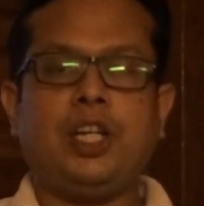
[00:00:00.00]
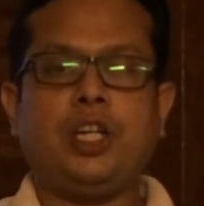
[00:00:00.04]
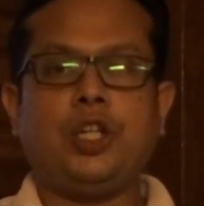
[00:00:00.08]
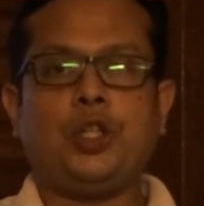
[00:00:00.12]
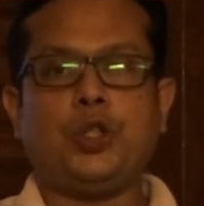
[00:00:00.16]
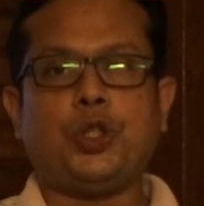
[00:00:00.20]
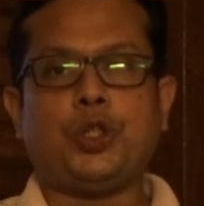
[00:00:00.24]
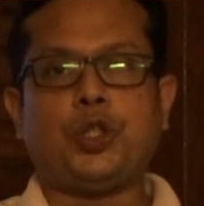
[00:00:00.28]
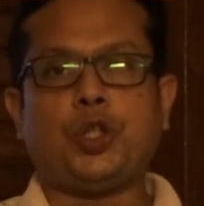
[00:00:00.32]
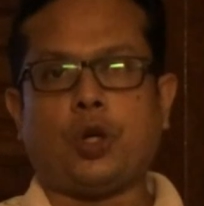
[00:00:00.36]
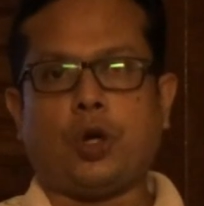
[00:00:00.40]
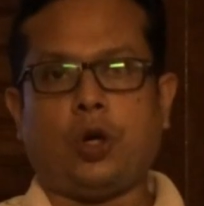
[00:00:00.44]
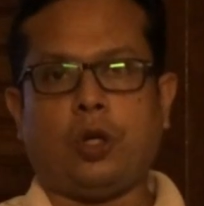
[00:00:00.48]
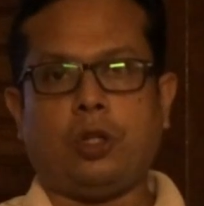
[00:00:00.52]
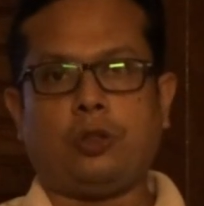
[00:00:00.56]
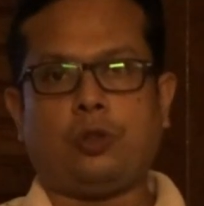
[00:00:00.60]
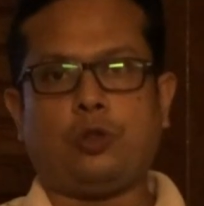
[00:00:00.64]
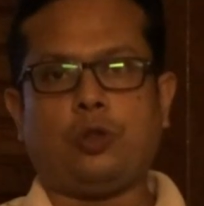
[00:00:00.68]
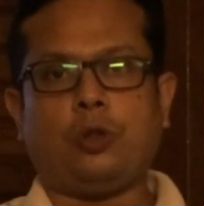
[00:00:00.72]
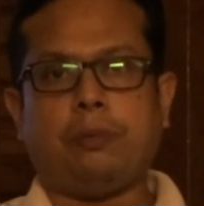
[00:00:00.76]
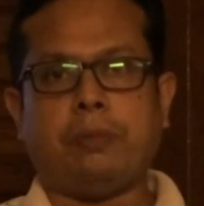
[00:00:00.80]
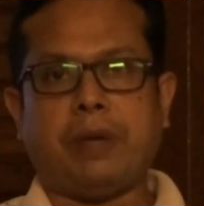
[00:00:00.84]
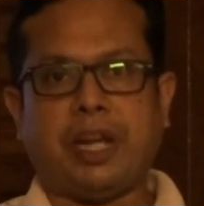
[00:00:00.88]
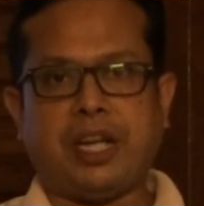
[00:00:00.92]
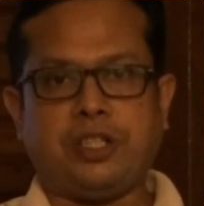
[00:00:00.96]
you should
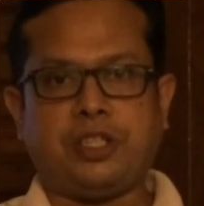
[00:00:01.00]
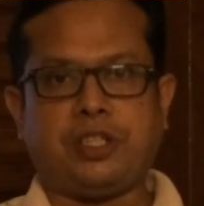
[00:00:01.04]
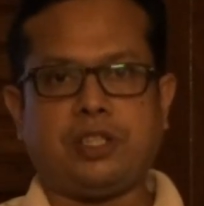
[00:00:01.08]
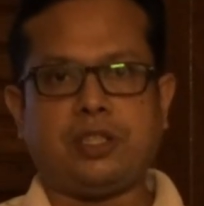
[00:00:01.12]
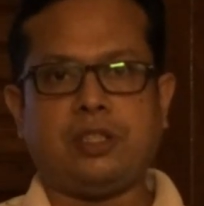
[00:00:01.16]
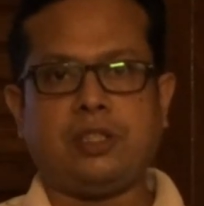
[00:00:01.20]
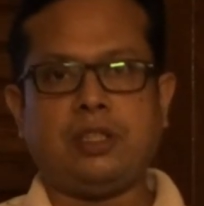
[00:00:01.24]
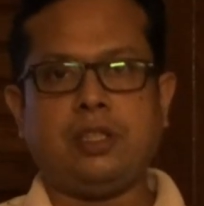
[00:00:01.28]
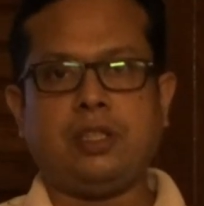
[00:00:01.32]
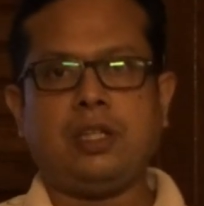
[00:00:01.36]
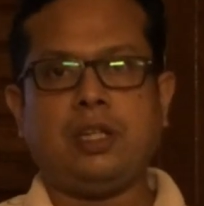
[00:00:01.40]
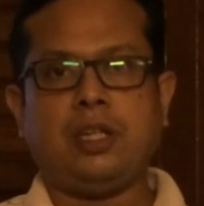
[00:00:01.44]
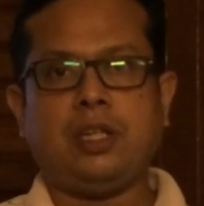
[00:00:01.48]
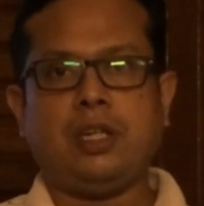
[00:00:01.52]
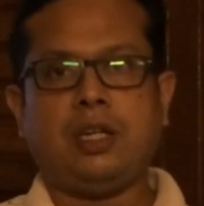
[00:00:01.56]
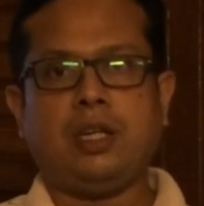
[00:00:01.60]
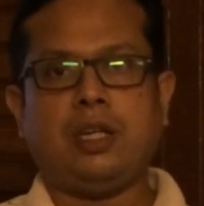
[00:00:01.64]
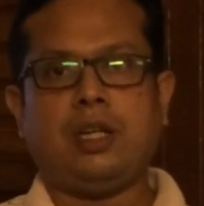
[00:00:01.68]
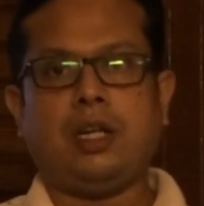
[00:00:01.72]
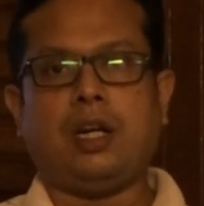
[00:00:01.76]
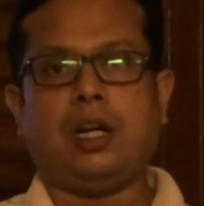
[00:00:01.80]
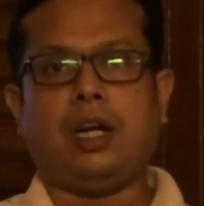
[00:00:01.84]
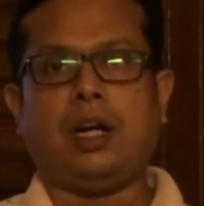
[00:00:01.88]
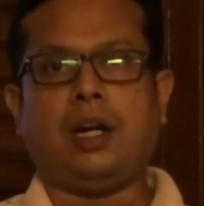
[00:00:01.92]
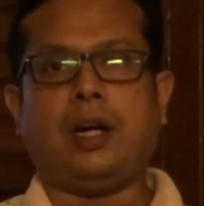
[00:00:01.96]
also mention
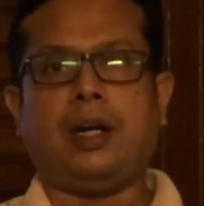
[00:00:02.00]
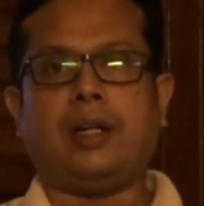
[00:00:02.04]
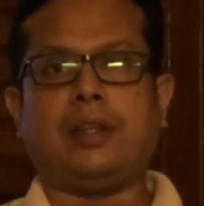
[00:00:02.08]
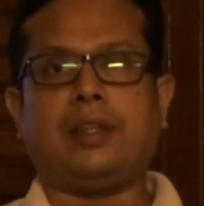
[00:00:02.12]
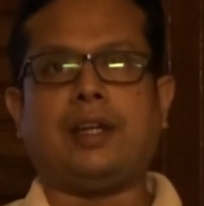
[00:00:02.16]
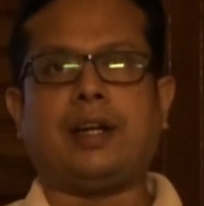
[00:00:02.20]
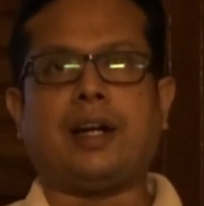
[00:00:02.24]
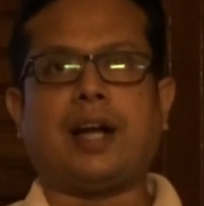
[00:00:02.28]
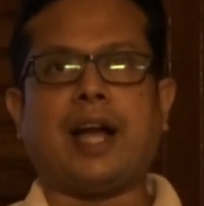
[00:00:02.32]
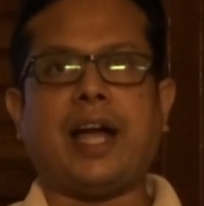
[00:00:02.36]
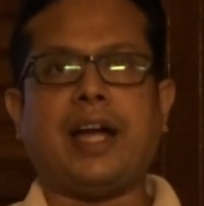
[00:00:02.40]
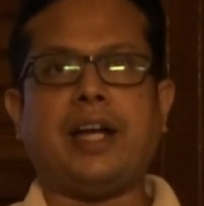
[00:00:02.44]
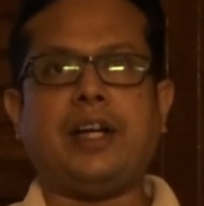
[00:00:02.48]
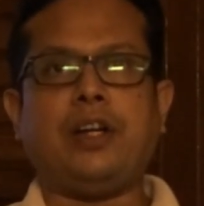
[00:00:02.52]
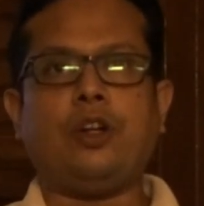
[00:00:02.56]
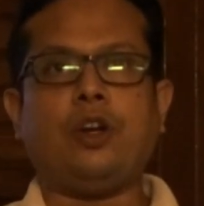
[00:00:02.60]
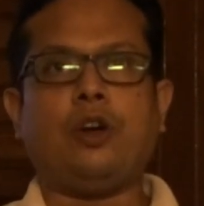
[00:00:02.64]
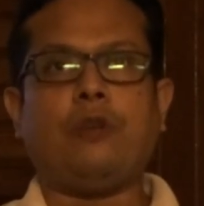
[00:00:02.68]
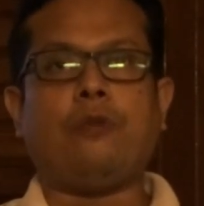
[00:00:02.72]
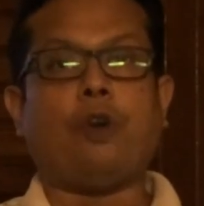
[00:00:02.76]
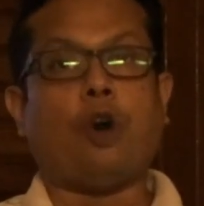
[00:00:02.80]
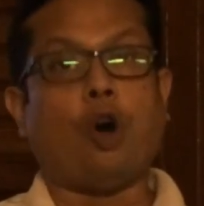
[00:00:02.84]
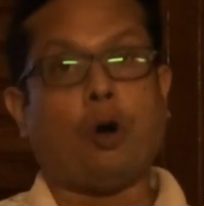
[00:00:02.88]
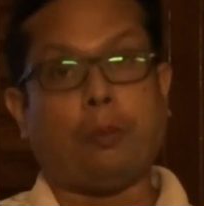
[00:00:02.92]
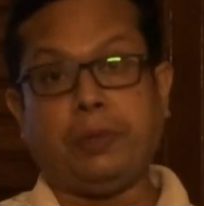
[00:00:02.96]
the kind
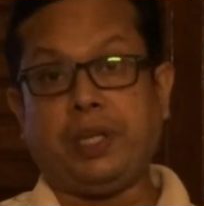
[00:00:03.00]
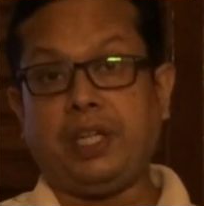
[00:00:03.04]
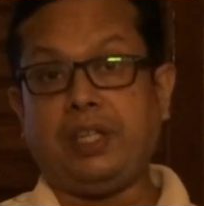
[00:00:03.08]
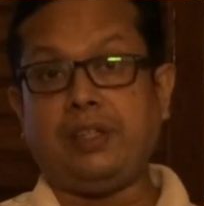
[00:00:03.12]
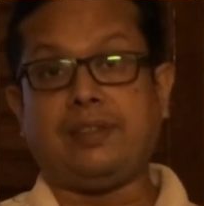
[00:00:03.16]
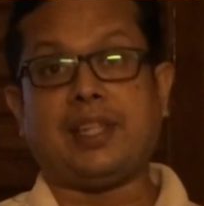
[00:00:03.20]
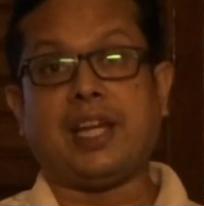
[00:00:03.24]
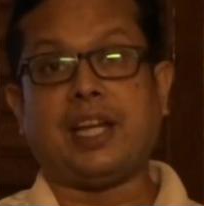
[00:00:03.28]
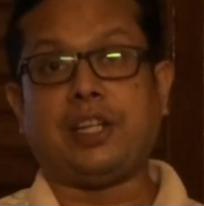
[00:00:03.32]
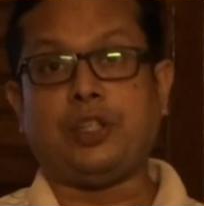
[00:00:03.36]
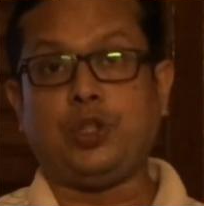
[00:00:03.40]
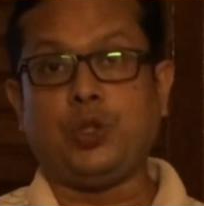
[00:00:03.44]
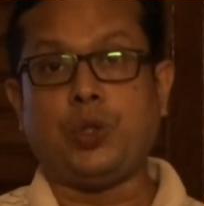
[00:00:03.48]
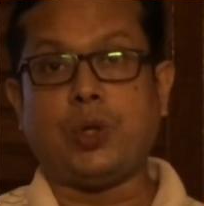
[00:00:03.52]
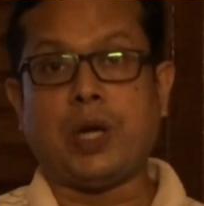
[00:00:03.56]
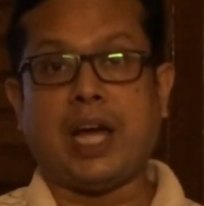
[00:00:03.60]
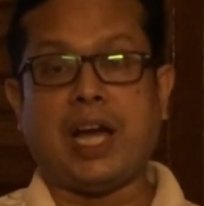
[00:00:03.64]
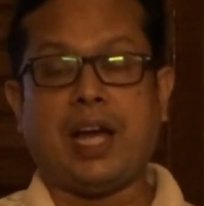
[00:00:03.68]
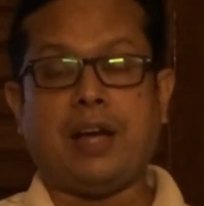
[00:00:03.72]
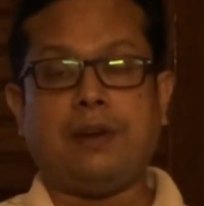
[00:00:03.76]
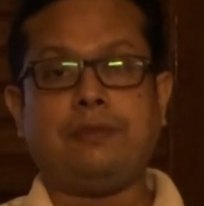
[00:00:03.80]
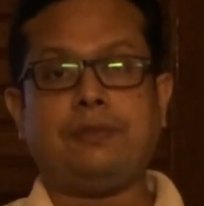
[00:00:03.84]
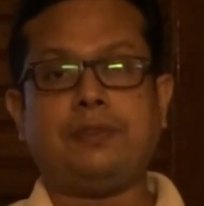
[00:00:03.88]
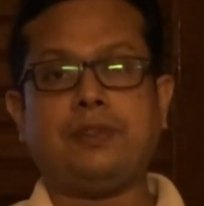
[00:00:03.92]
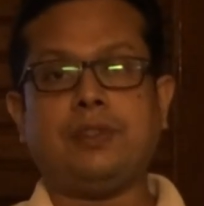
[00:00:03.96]
of hobbies that you
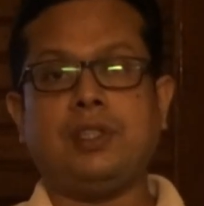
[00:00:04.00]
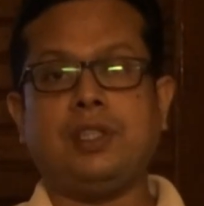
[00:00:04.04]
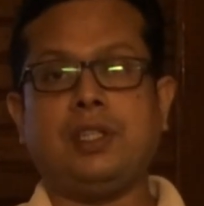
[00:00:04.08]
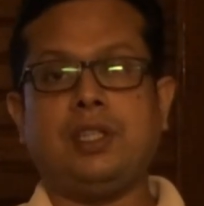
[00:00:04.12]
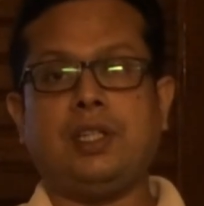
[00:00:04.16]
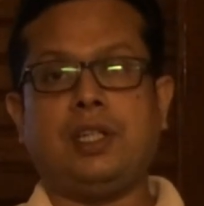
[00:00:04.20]
have.